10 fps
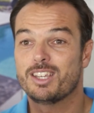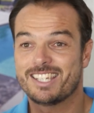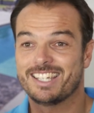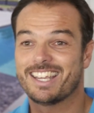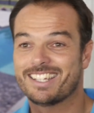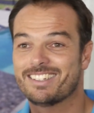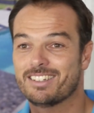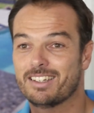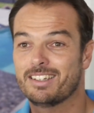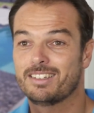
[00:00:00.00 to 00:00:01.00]
easy to get to
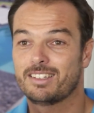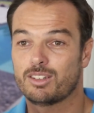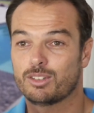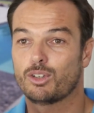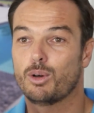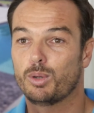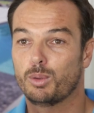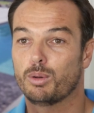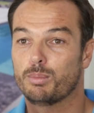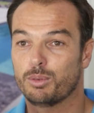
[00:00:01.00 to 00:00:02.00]
the site where
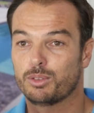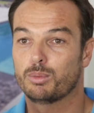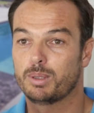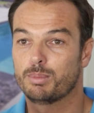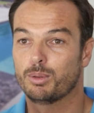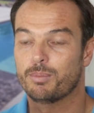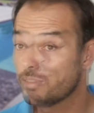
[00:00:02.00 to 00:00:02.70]
you want to put the swimming pool.